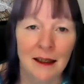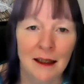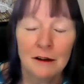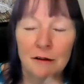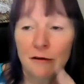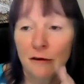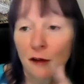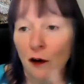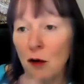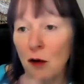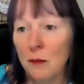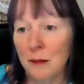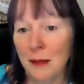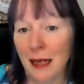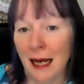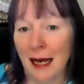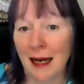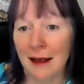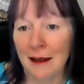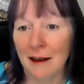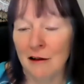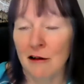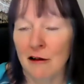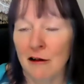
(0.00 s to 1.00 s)
from
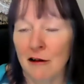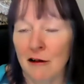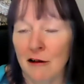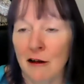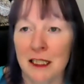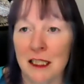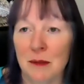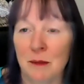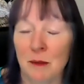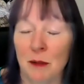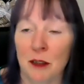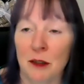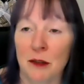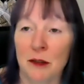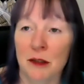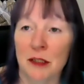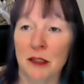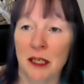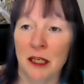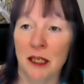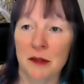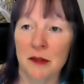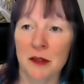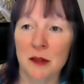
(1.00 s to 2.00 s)
that
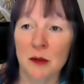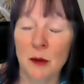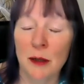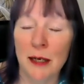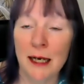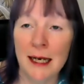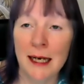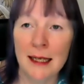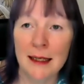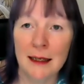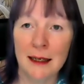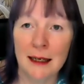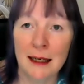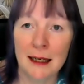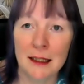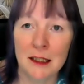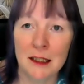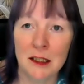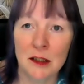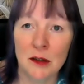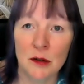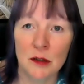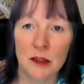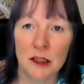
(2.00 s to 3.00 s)
Uranus-Pluto square that I
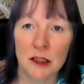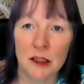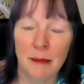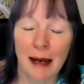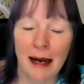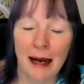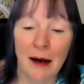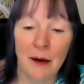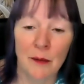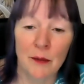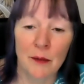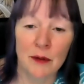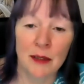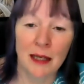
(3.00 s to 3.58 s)
talked about,